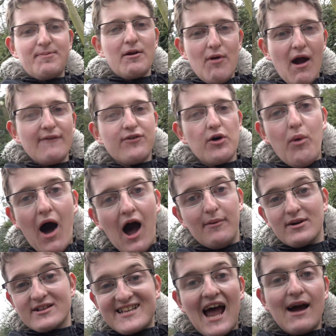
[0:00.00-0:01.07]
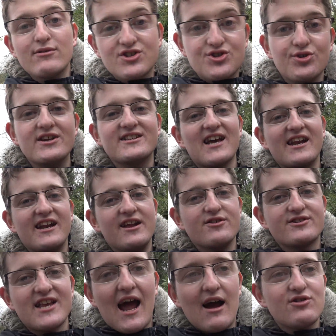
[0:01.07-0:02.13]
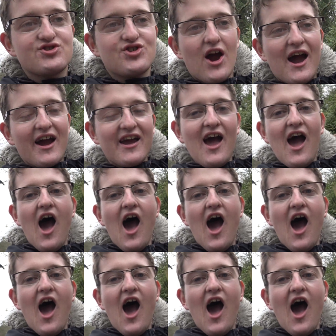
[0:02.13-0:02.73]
been around for a while, but Tower Street's had a new soundtrack.